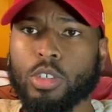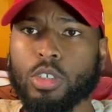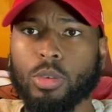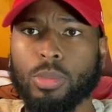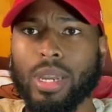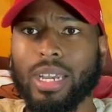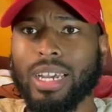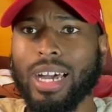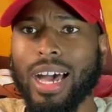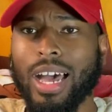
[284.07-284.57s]
So
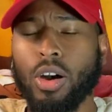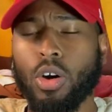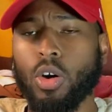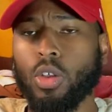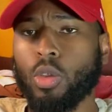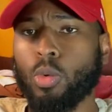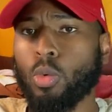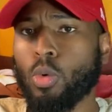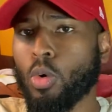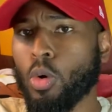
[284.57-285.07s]
my guy on
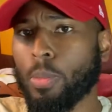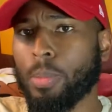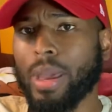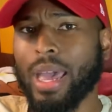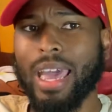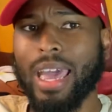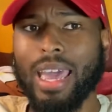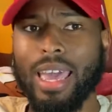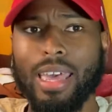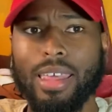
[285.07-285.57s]
the
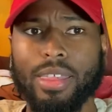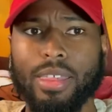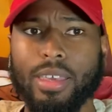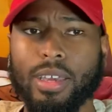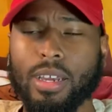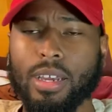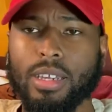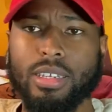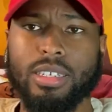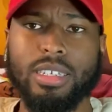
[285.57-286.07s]
Warpath,
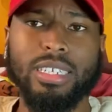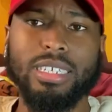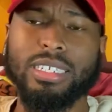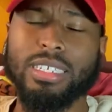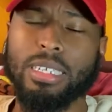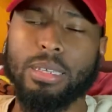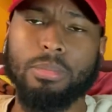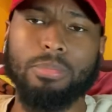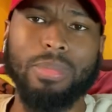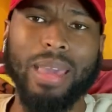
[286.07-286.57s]

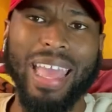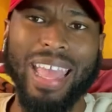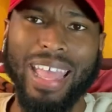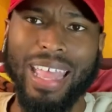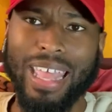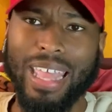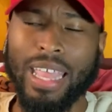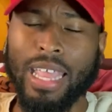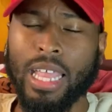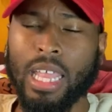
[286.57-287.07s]
DC
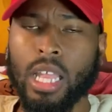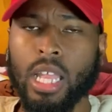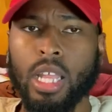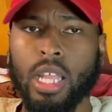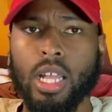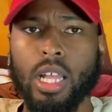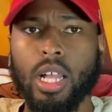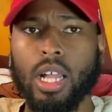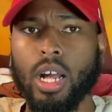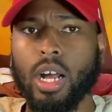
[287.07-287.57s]
Bay,
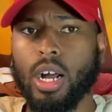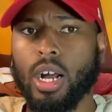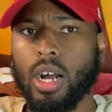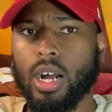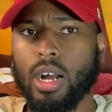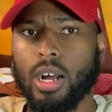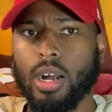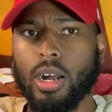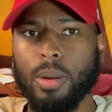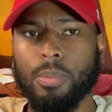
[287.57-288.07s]

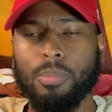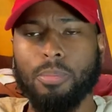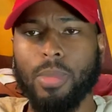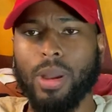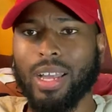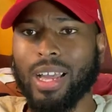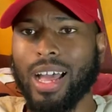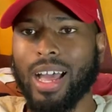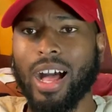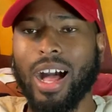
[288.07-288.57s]
my
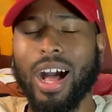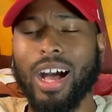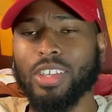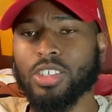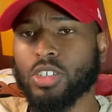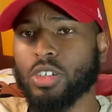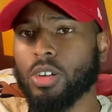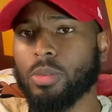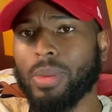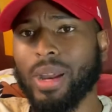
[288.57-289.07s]
guy
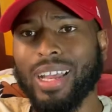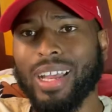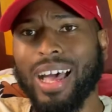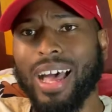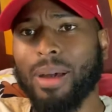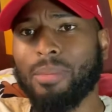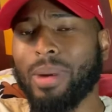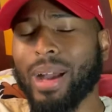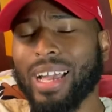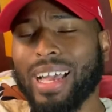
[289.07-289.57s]
Oscar, my
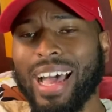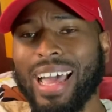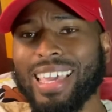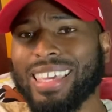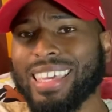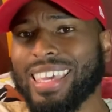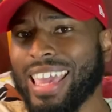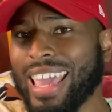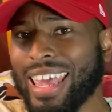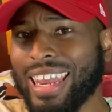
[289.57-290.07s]
guy
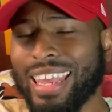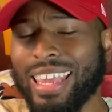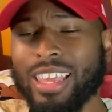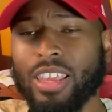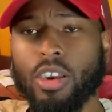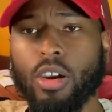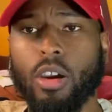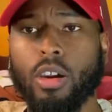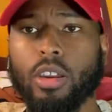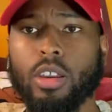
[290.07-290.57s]
Kenny.
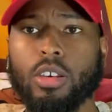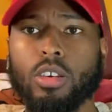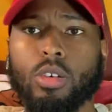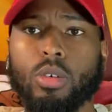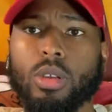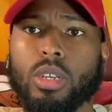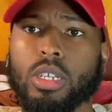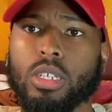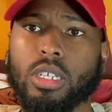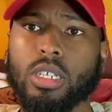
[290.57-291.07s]
You already know
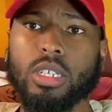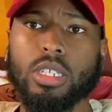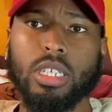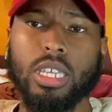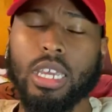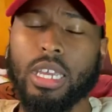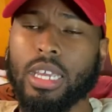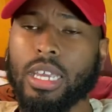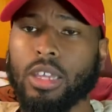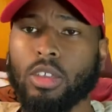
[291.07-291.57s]
what it is.
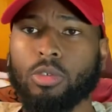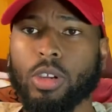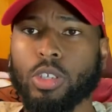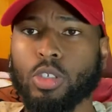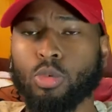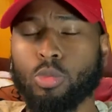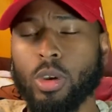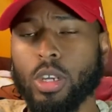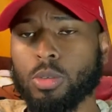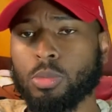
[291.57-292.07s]
Kenny got the
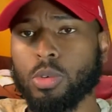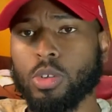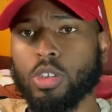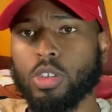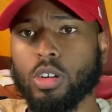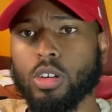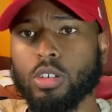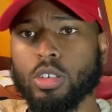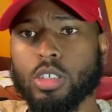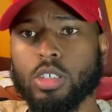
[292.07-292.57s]
Russell Westbrook
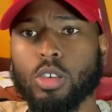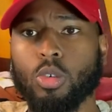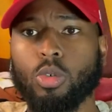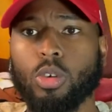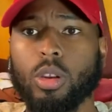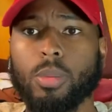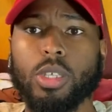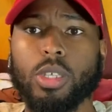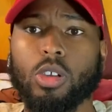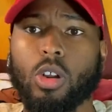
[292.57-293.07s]
jersey. So we're
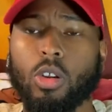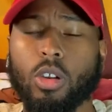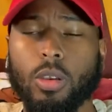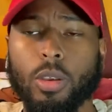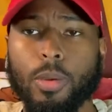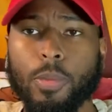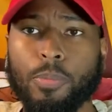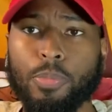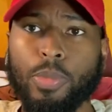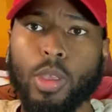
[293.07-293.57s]
going to be
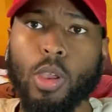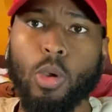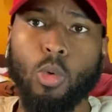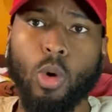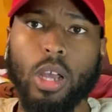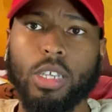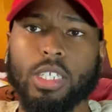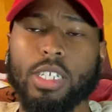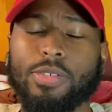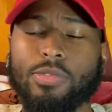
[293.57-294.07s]
talking
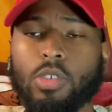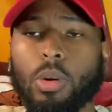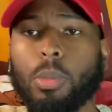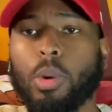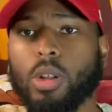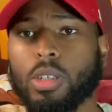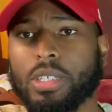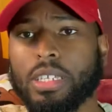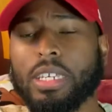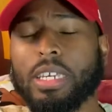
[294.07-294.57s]
Washington
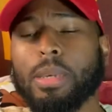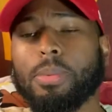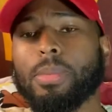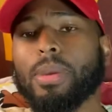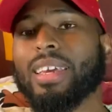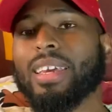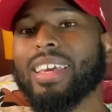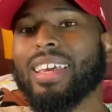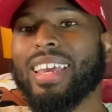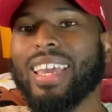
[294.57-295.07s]
football team
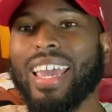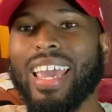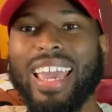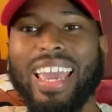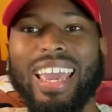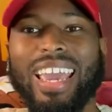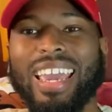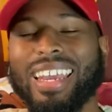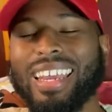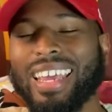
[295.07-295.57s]

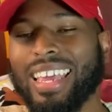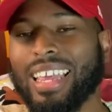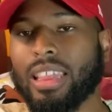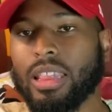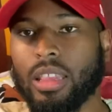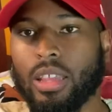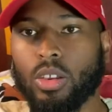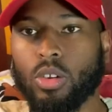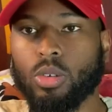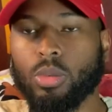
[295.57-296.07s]
and a
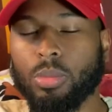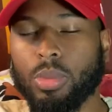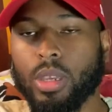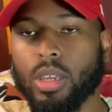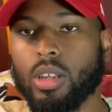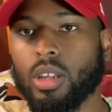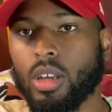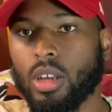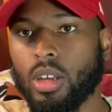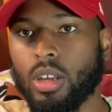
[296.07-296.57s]
little
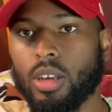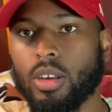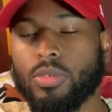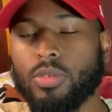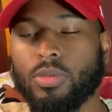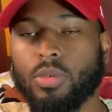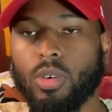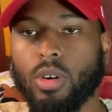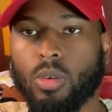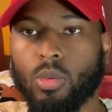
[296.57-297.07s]
bit of
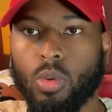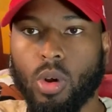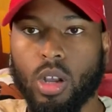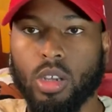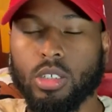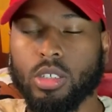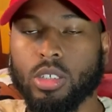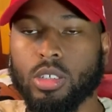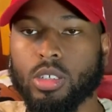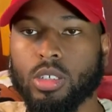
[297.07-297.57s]

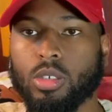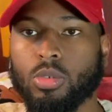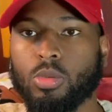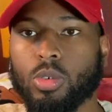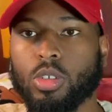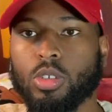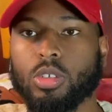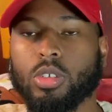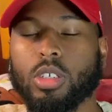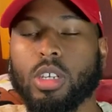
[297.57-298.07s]
Washington
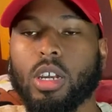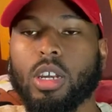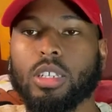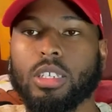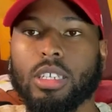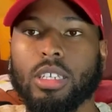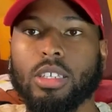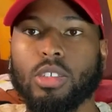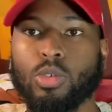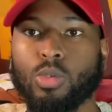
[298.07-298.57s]
Wizards
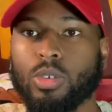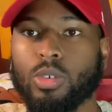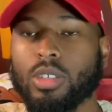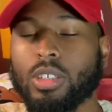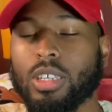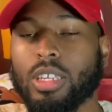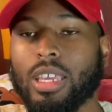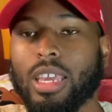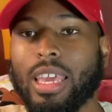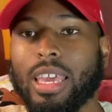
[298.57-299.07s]
content towards
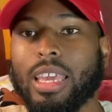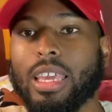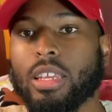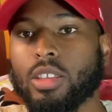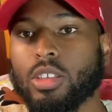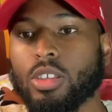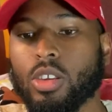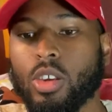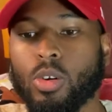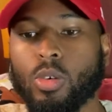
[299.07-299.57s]
the
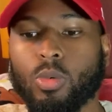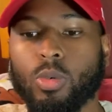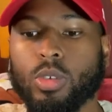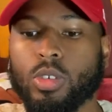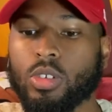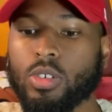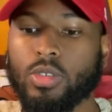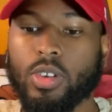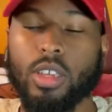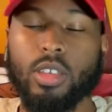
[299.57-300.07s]
end. So
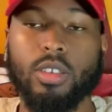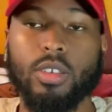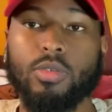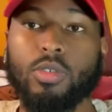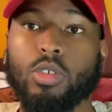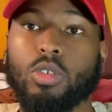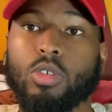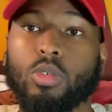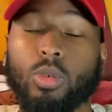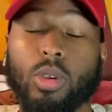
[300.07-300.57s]
Wizards fans, if
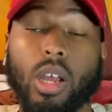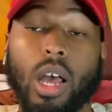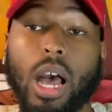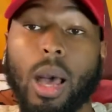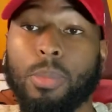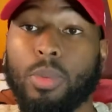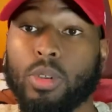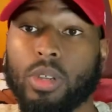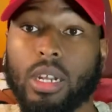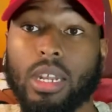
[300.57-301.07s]
you do want to
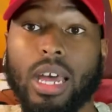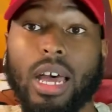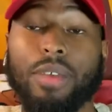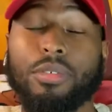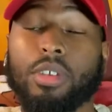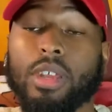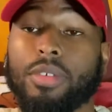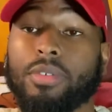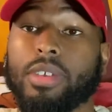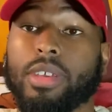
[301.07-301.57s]
hop on the live, you
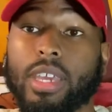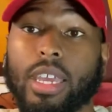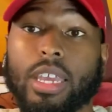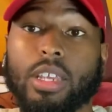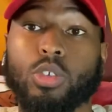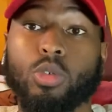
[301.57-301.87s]
definitely can.